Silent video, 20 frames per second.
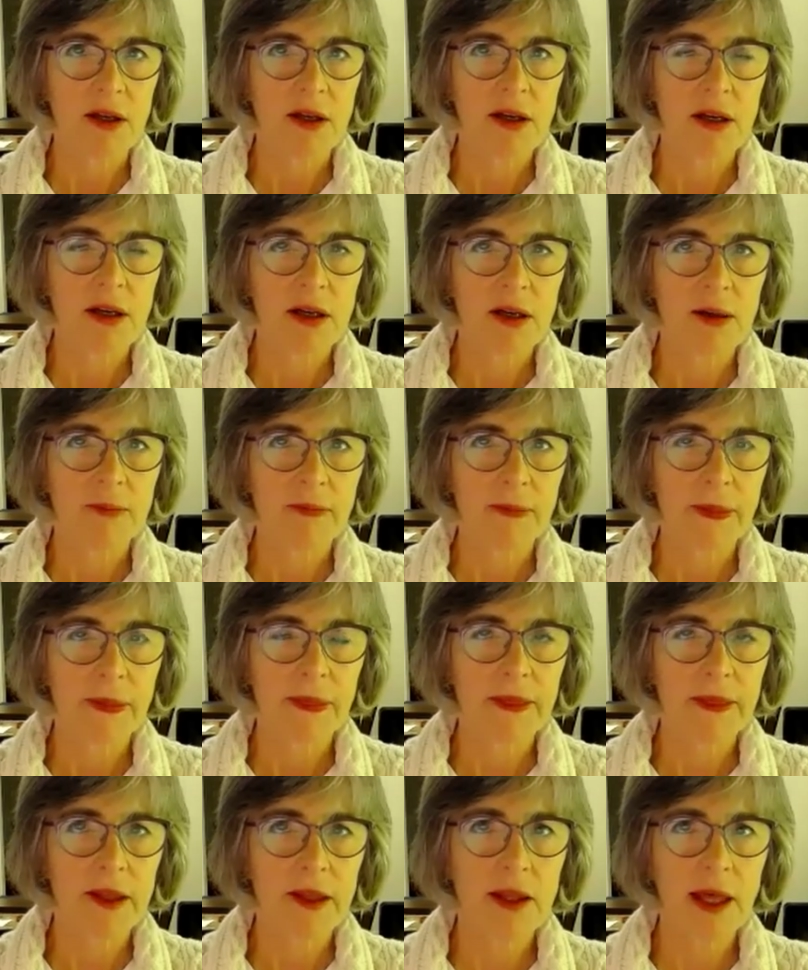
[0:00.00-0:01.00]

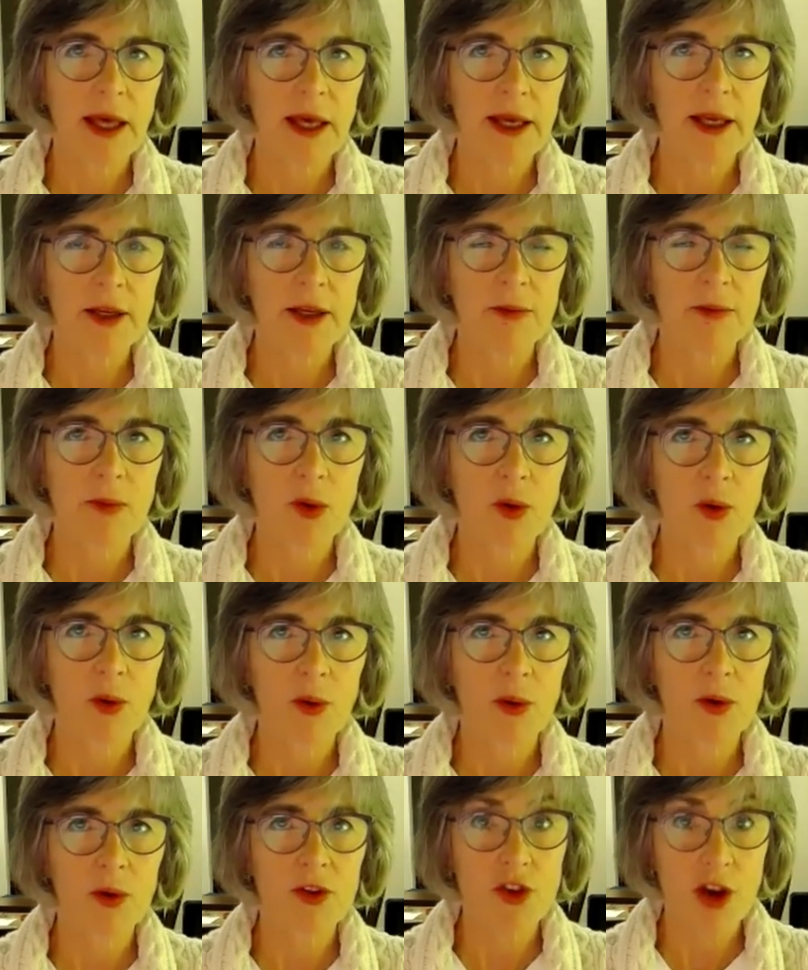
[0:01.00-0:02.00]
gain
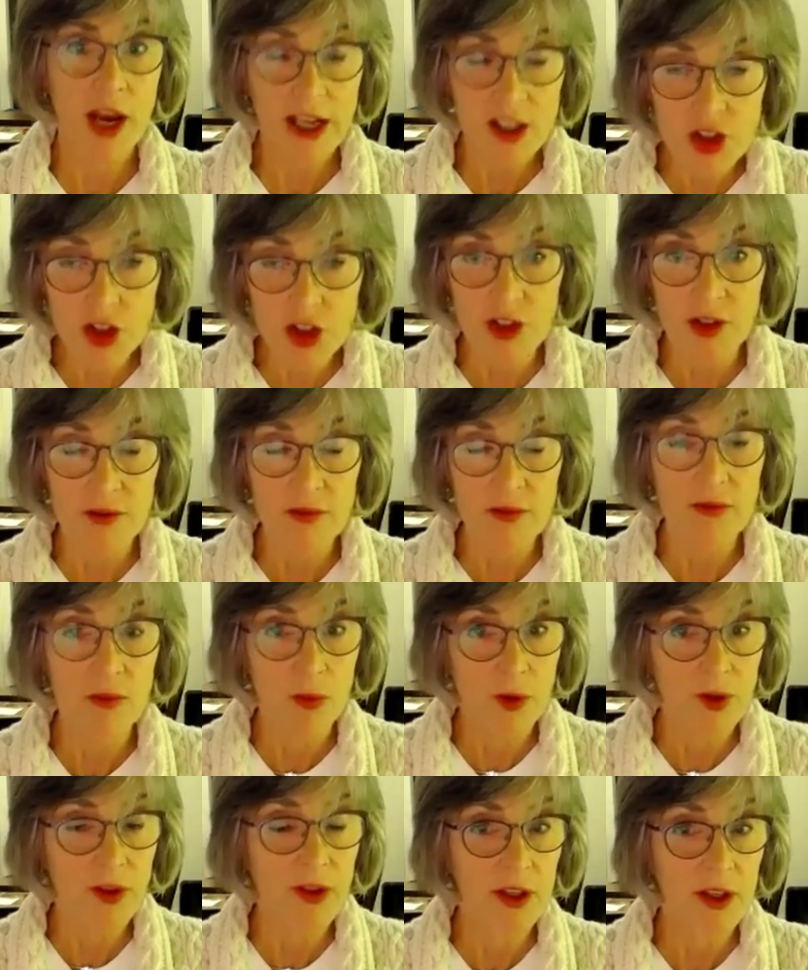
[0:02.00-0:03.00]
more traction
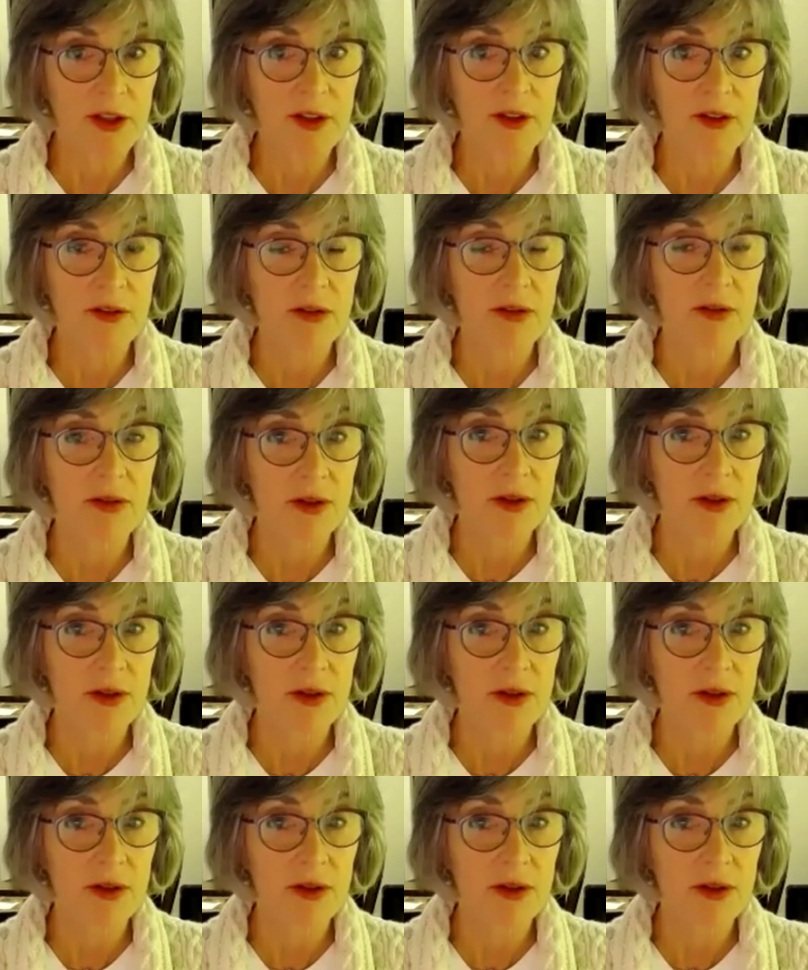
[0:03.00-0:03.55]
within